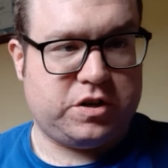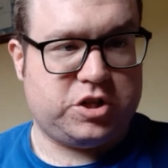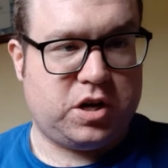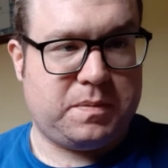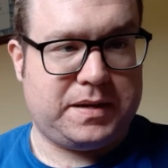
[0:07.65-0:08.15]

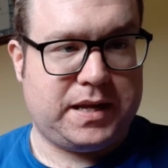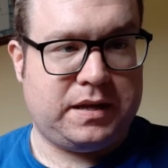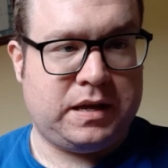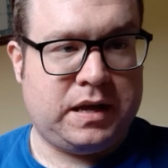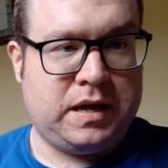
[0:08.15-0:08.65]
Germany,
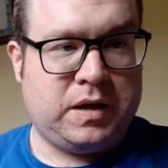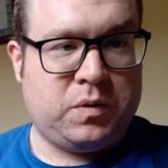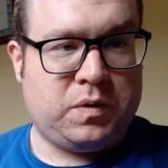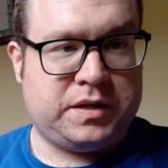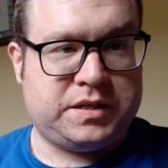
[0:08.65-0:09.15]

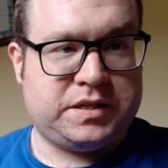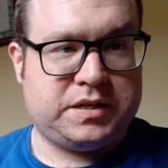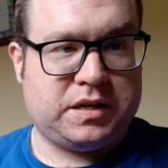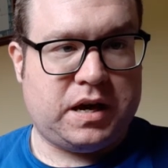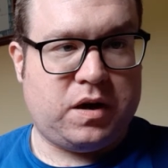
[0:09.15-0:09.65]

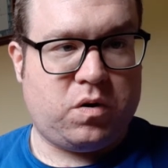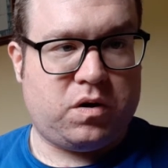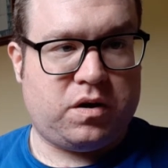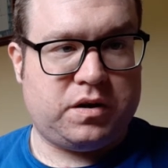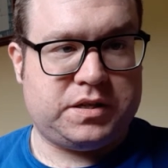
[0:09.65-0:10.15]
which I
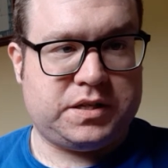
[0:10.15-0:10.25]
ordered,